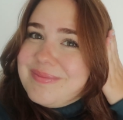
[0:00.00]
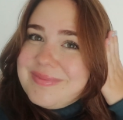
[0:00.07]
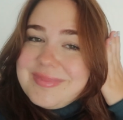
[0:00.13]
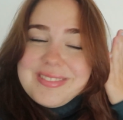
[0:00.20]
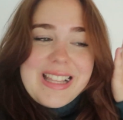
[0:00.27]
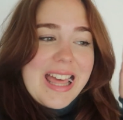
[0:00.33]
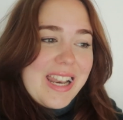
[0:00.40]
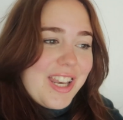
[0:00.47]

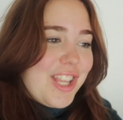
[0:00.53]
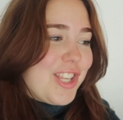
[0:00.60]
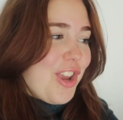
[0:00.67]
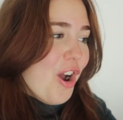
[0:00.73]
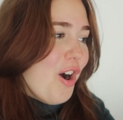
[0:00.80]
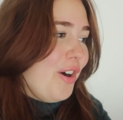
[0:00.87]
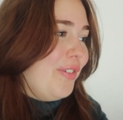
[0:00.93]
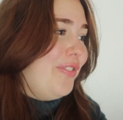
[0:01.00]
that is
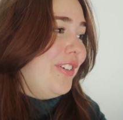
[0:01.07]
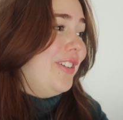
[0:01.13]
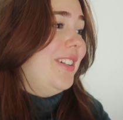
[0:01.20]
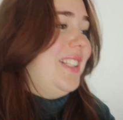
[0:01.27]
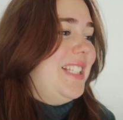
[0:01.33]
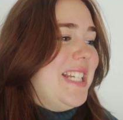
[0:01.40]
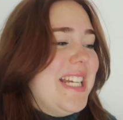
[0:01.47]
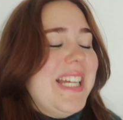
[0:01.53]

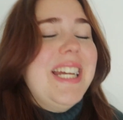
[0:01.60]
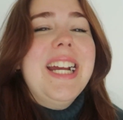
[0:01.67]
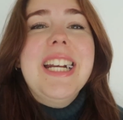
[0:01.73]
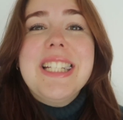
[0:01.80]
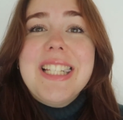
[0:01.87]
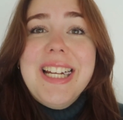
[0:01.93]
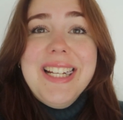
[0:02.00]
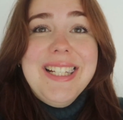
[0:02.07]
awful.
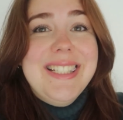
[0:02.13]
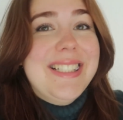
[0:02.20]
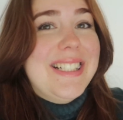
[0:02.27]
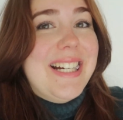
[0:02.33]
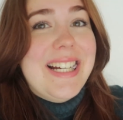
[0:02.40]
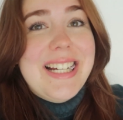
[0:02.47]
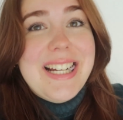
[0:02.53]
And like